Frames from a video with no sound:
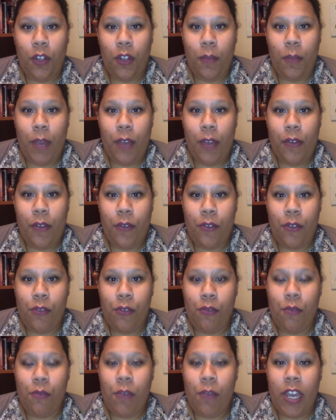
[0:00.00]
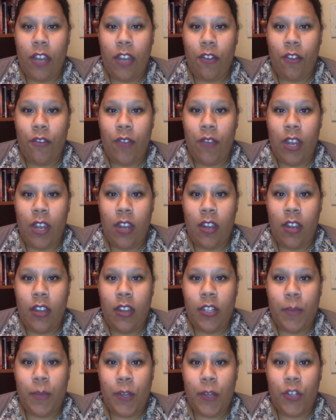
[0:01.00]
about through my career,
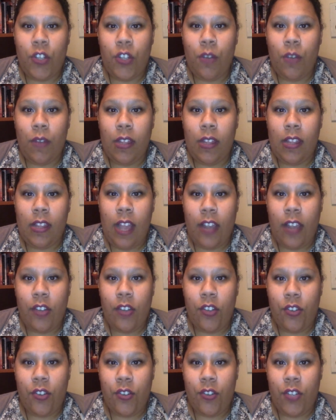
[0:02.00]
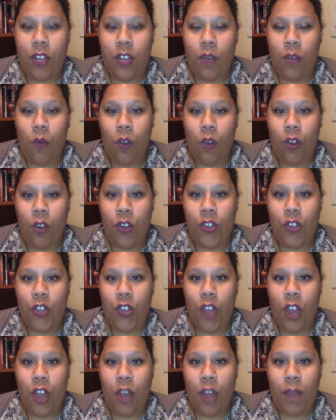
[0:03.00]
especially with lectures and
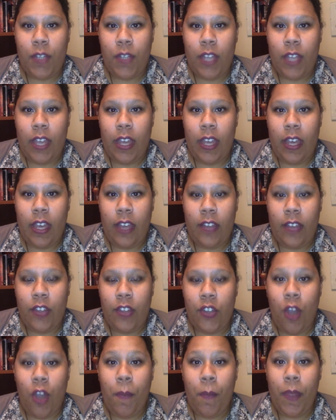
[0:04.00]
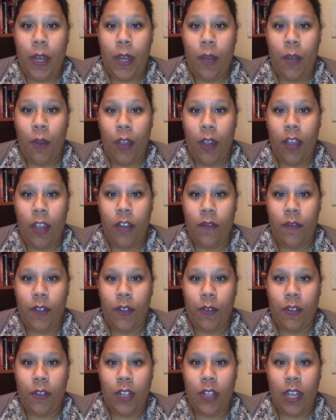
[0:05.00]
workshops and the shop that I work out of
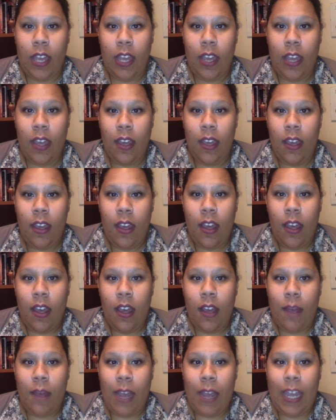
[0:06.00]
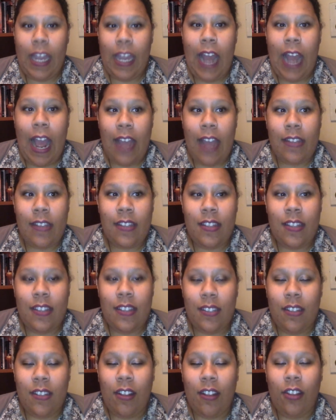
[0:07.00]
locally. I get asked
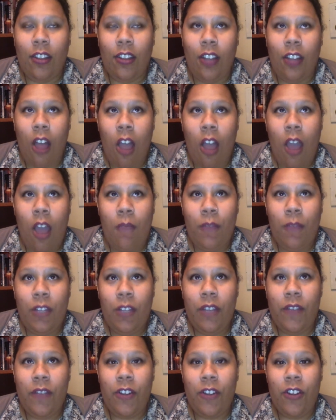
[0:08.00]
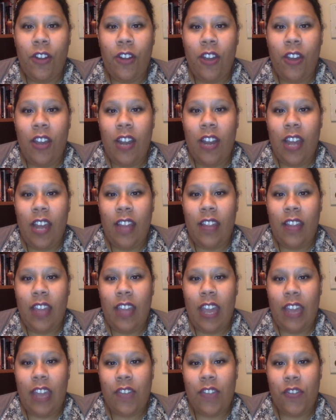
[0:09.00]
this a lot, believe it or not, and
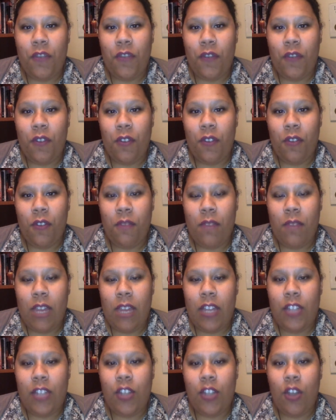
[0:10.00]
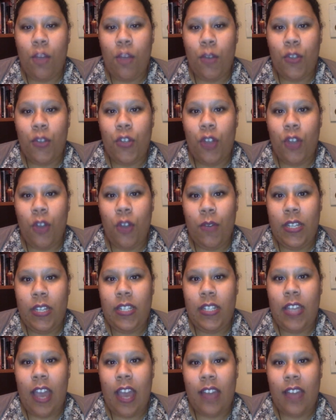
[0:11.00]
the answer for me is almost
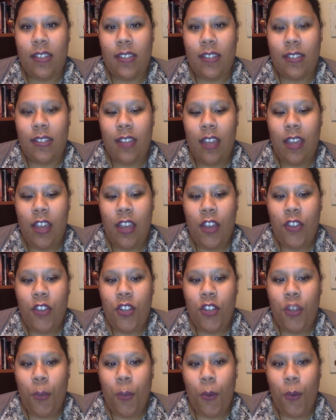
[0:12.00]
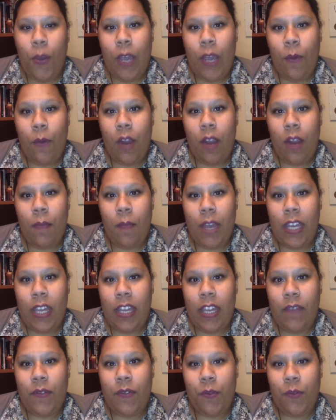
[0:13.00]
always yes, to the point where my
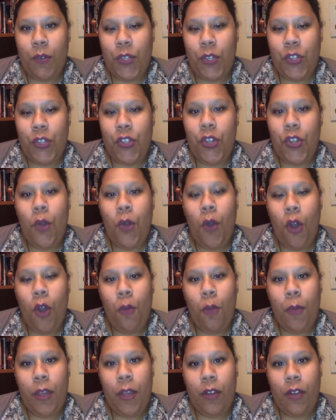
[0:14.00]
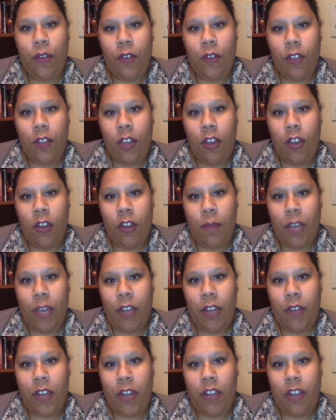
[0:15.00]
gift was so open early on in my
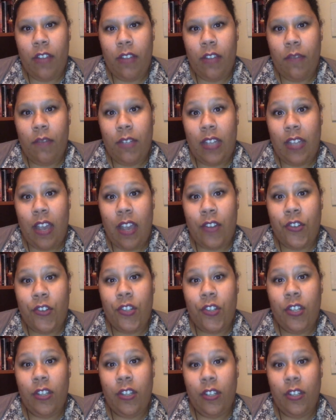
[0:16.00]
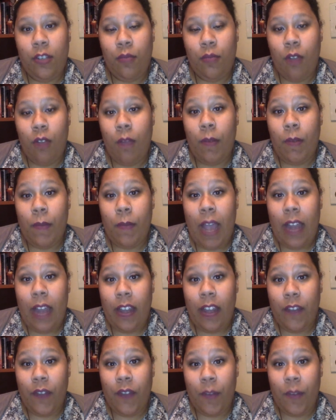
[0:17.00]
career that it was actually a little
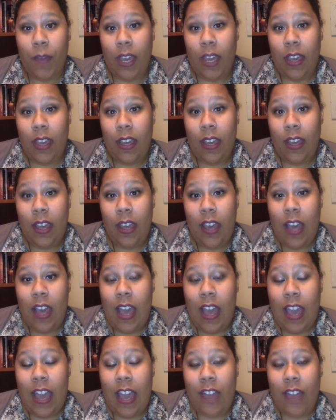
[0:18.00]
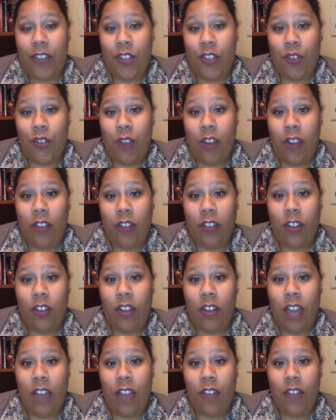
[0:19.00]
problematic for me. I had to try to
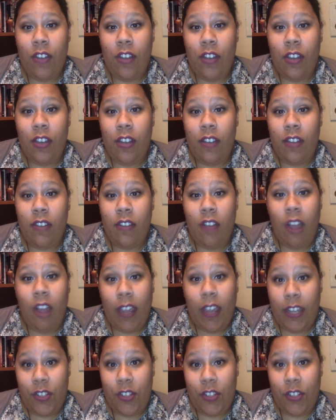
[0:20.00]
learn how to not get